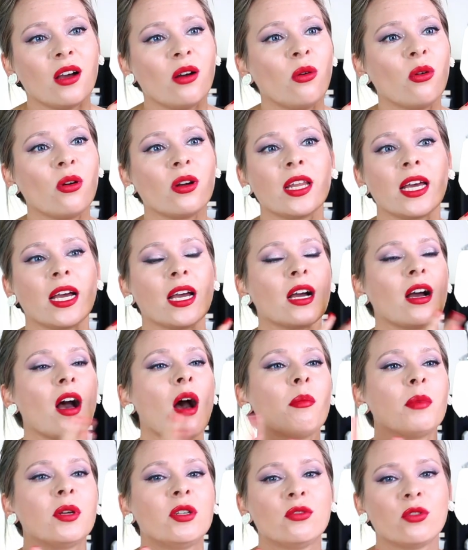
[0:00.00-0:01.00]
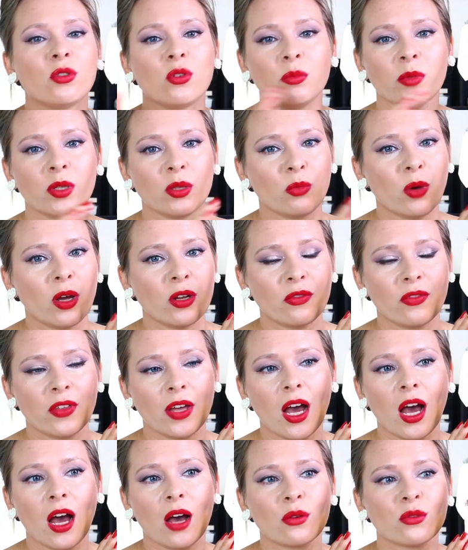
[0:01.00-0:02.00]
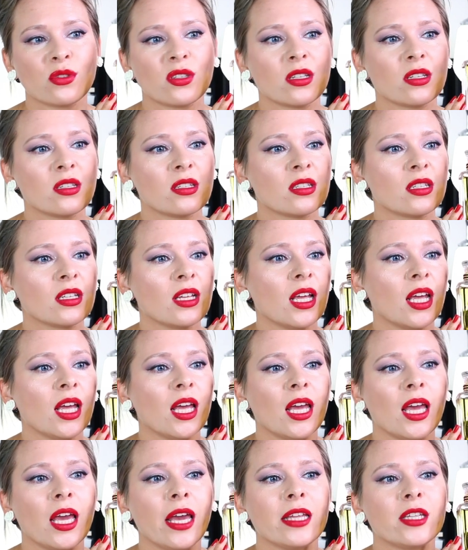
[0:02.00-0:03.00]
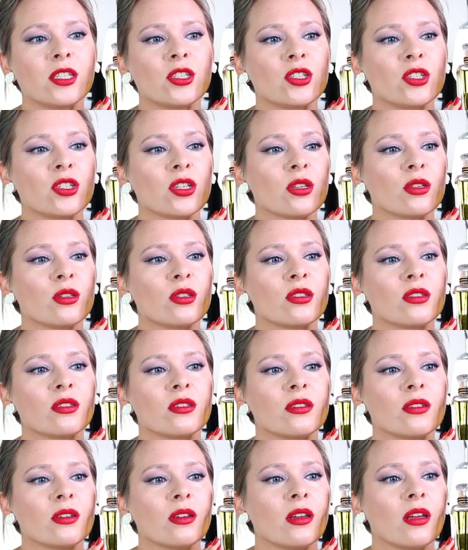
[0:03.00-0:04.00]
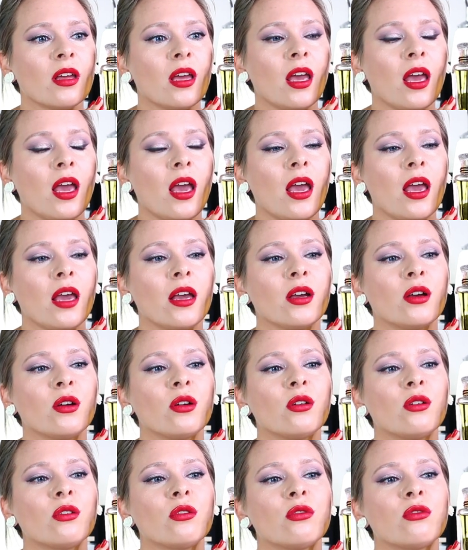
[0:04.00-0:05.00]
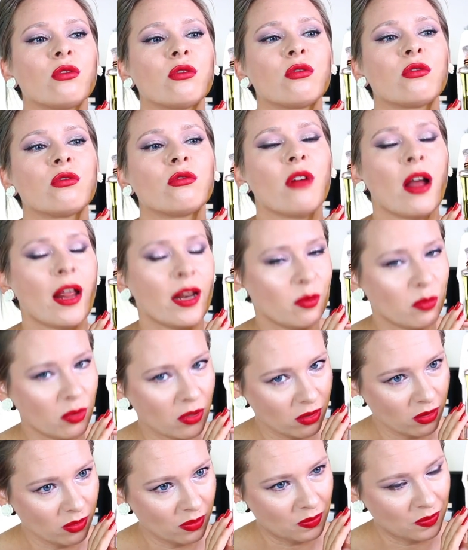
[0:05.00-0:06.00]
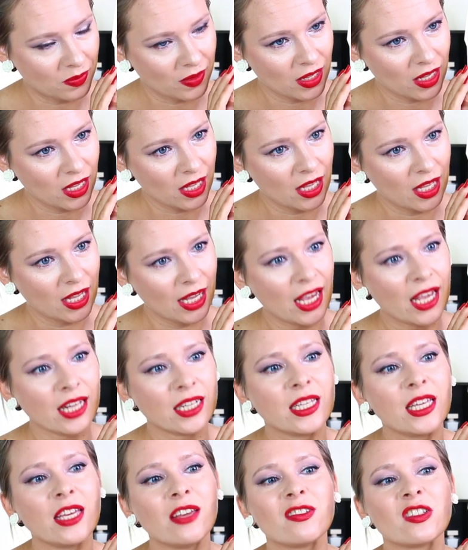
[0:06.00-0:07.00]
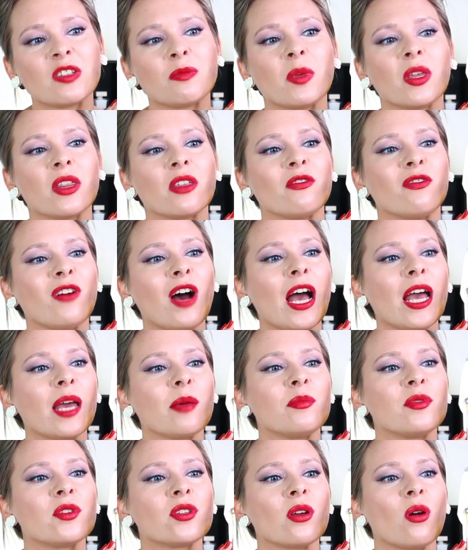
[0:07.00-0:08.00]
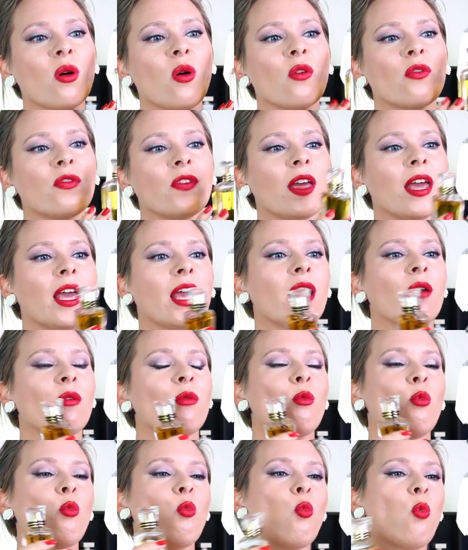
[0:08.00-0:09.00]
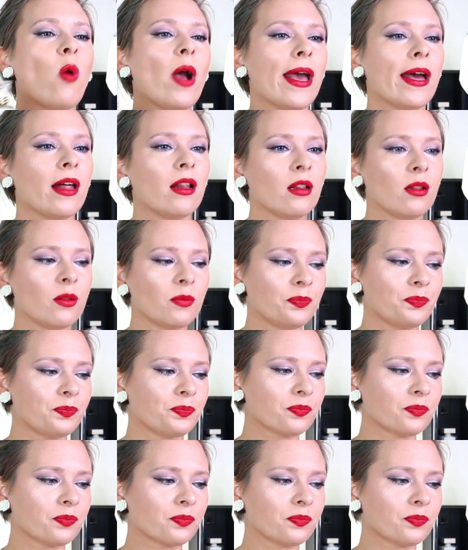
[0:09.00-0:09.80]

or like a common room in one of the houses. It's just incredible. It gives me the vibes of a well